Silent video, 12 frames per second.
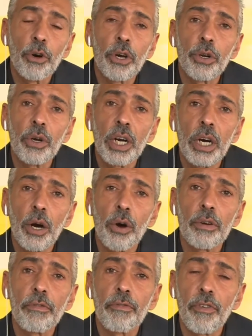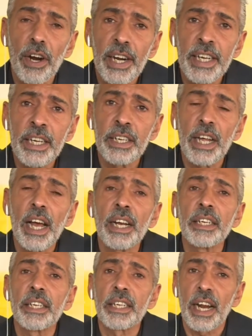for Koroga on Fridays
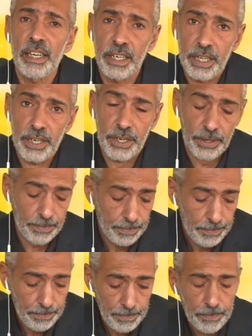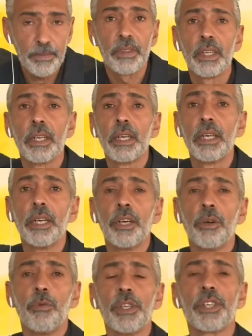and Saturdays.
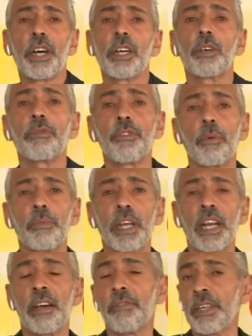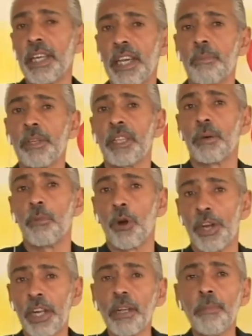We start off from 11 a.m. in the
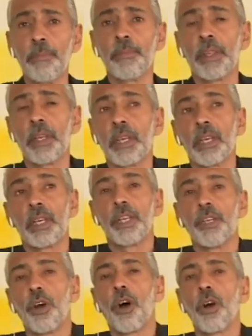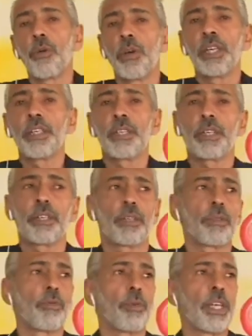morning.
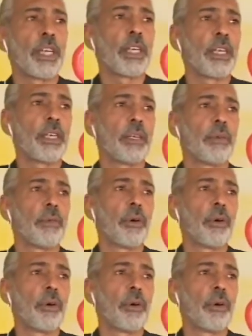Always, we